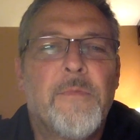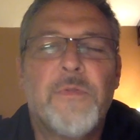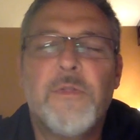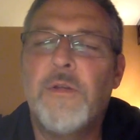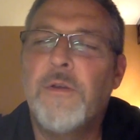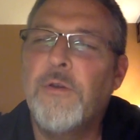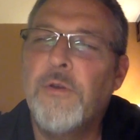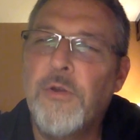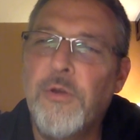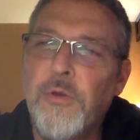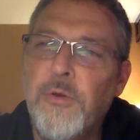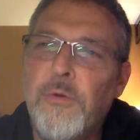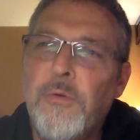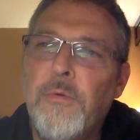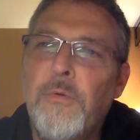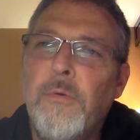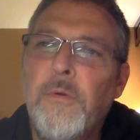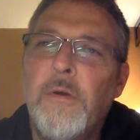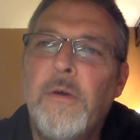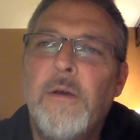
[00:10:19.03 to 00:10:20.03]
The
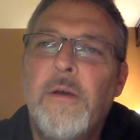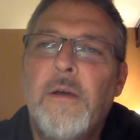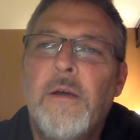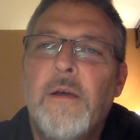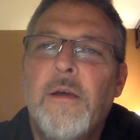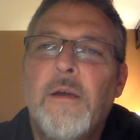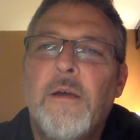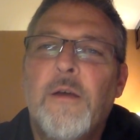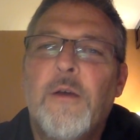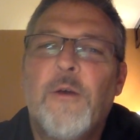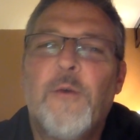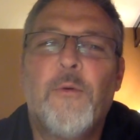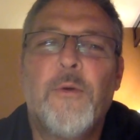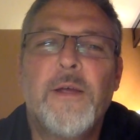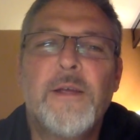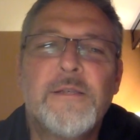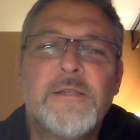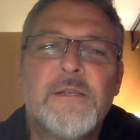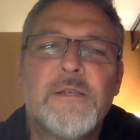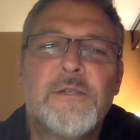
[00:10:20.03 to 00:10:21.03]
new,
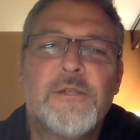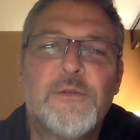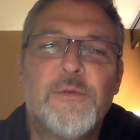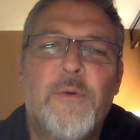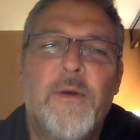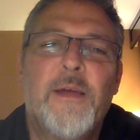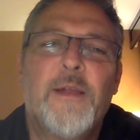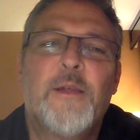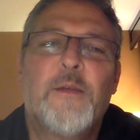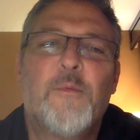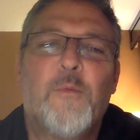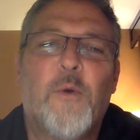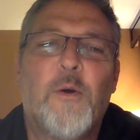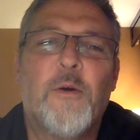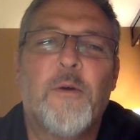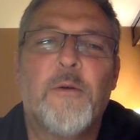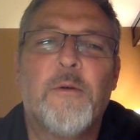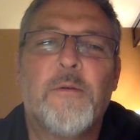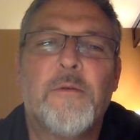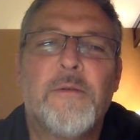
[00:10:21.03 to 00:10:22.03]
resituated
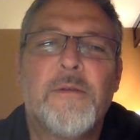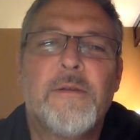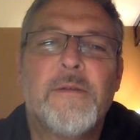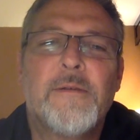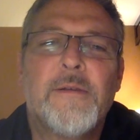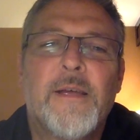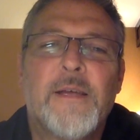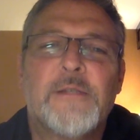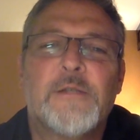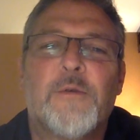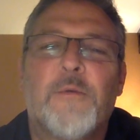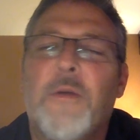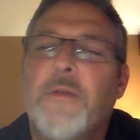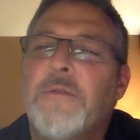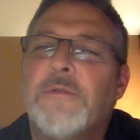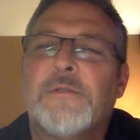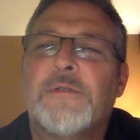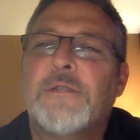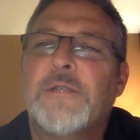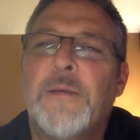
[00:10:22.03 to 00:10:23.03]
world is a
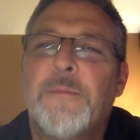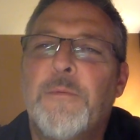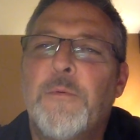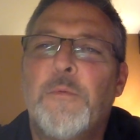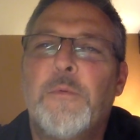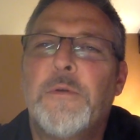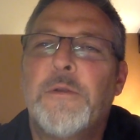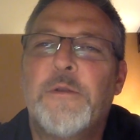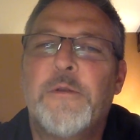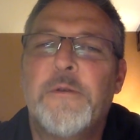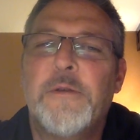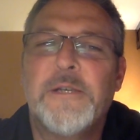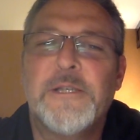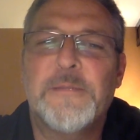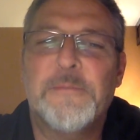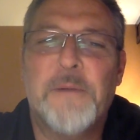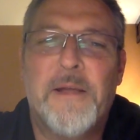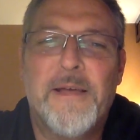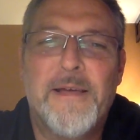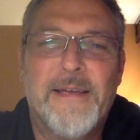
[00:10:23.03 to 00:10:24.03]
rather simple one to
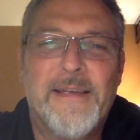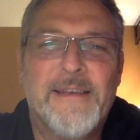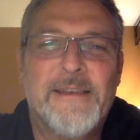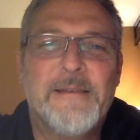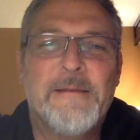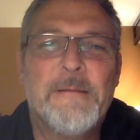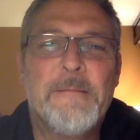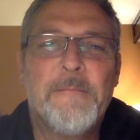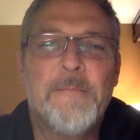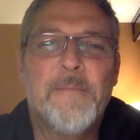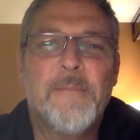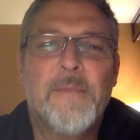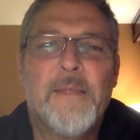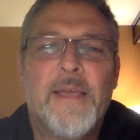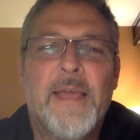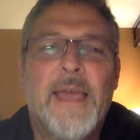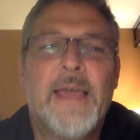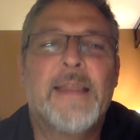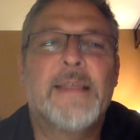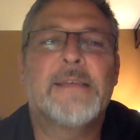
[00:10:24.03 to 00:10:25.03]
explain.
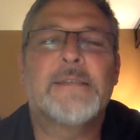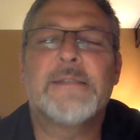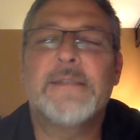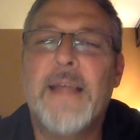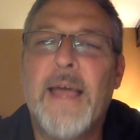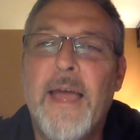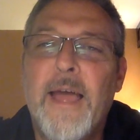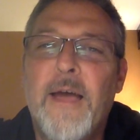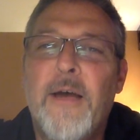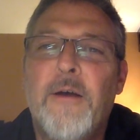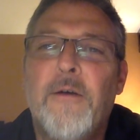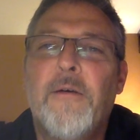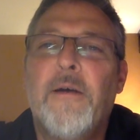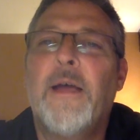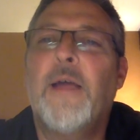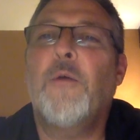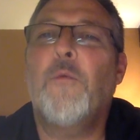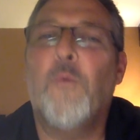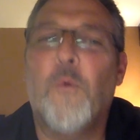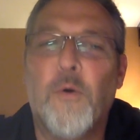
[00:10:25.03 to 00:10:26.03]
It is now
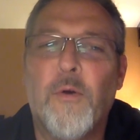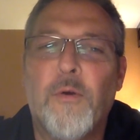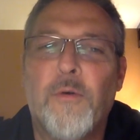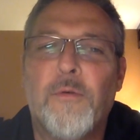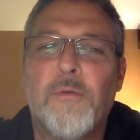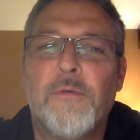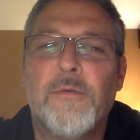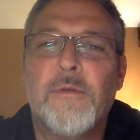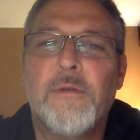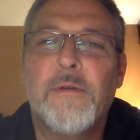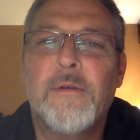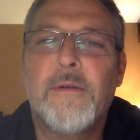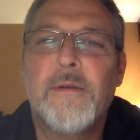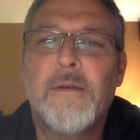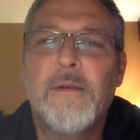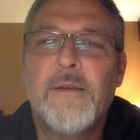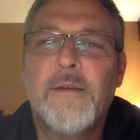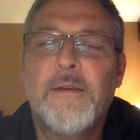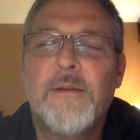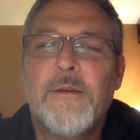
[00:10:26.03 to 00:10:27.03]
a world
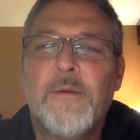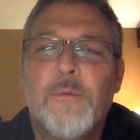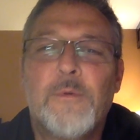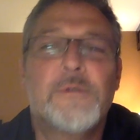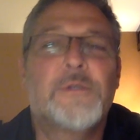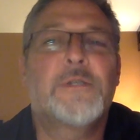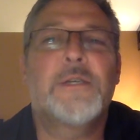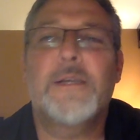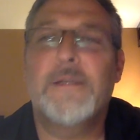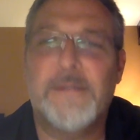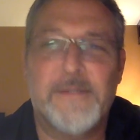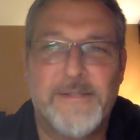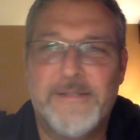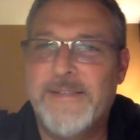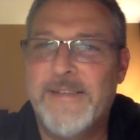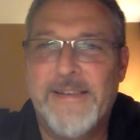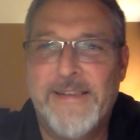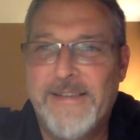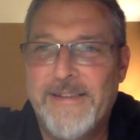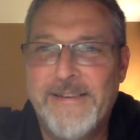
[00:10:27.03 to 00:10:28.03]
with
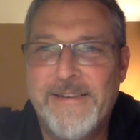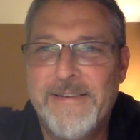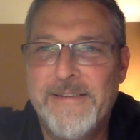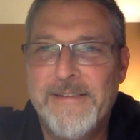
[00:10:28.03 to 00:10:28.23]
Jesus in it.